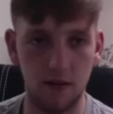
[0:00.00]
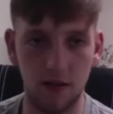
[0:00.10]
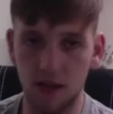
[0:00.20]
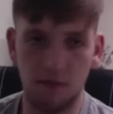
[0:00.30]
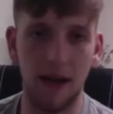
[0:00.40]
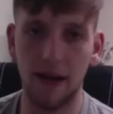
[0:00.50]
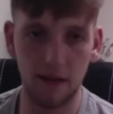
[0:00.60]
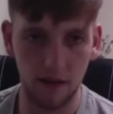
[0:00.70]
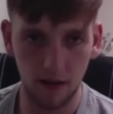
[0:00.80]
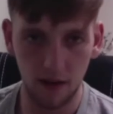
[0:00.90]
Doesn't
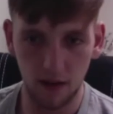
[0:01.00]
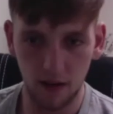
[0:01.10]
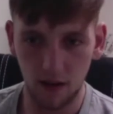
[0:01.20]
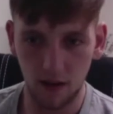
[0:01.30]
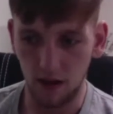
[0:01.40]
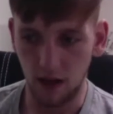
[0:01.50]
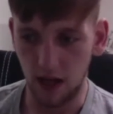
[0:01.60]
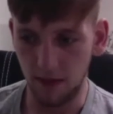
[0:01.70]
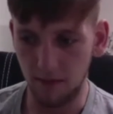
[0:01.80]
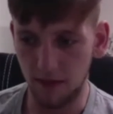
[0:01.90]
matter.
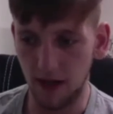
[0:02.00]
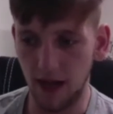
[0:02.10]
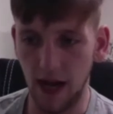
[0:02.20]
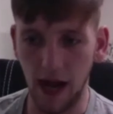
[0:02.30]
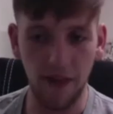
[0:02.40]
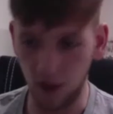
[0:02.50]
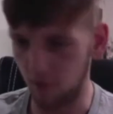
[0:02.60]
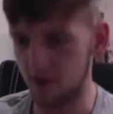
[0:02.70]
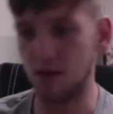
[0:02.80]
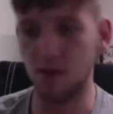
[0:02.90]
And then
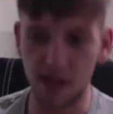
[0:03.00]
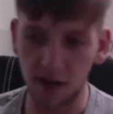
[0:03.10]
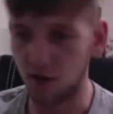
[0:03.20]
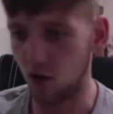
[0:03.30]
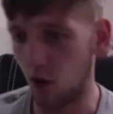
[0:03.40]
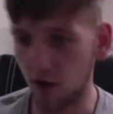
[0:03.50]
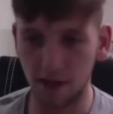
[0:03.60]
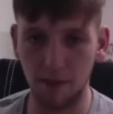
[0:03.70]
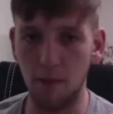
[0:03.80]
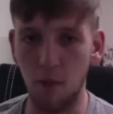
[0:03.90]
obviously we started talking a
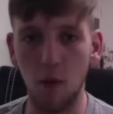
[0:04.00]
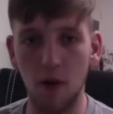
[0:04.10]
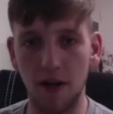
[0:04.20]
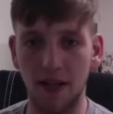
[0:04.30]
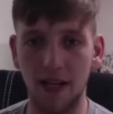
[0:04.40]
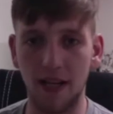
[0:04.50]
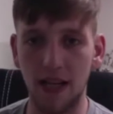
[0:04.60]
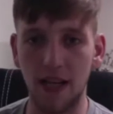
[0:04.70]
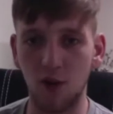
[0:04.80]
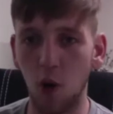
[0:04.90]
bit more, and
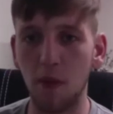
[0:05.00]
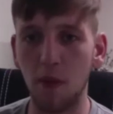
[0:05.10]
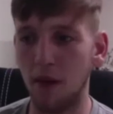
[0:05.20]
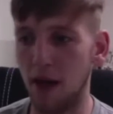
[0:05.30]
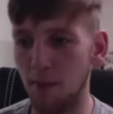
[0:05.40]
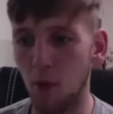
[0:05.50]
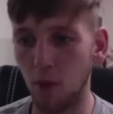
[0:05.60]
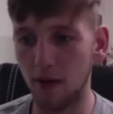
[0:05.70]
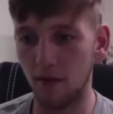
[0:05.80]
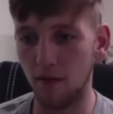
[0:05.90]
he told me my
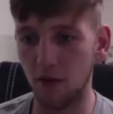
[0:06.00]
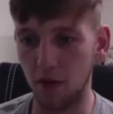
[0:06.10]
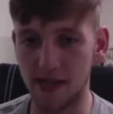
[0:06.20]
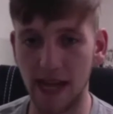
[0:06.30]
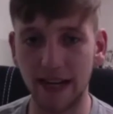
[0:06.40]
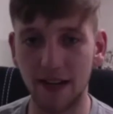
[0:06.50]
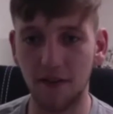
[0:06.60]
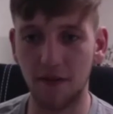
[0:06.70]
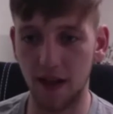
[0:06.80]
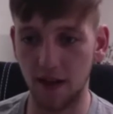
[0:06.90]
opponent for the second
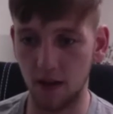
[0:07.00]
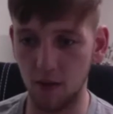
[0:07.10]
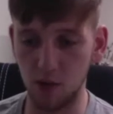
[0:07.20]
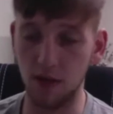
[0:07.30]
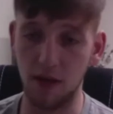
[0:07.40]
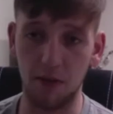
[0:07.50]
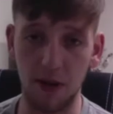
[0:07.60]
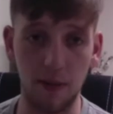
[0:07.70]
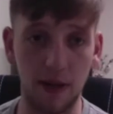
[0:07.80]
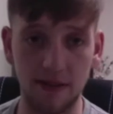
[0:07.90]
fight, there was only
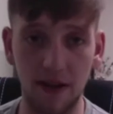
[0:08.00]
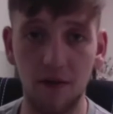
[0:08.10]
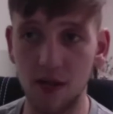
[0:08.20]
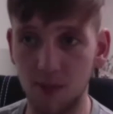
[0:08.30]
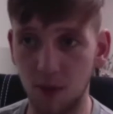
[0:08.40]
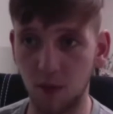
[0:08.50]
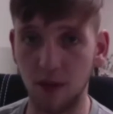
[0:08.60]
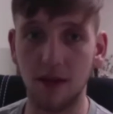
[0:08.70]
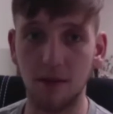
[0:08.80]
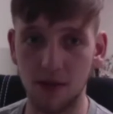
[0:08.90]
3 weeks difference
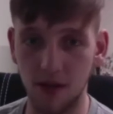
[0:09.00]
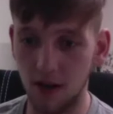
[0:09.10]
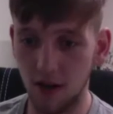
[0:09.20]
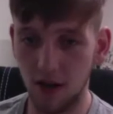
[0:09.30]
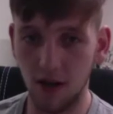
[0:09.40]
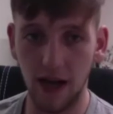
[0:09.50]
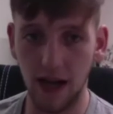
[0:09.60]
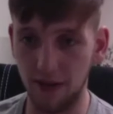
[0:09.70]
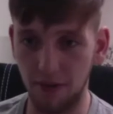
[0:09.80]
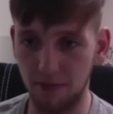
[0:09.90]
between them. So I
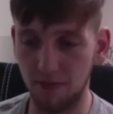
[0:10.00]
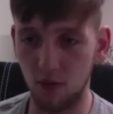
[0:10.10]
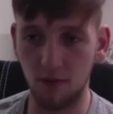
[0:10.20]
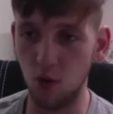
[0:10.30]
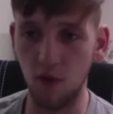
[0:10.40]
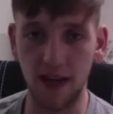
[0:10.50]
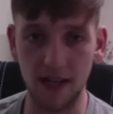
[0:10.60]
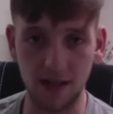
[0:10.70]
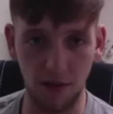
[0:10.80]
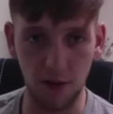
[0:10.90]
had two
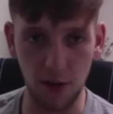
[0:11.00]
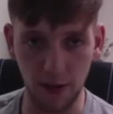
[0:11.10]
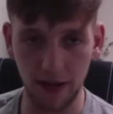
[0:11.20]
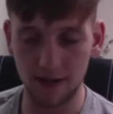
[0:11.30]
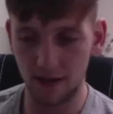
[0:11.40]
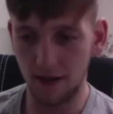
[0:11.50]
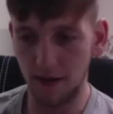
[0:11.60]
fights in 3 weeks.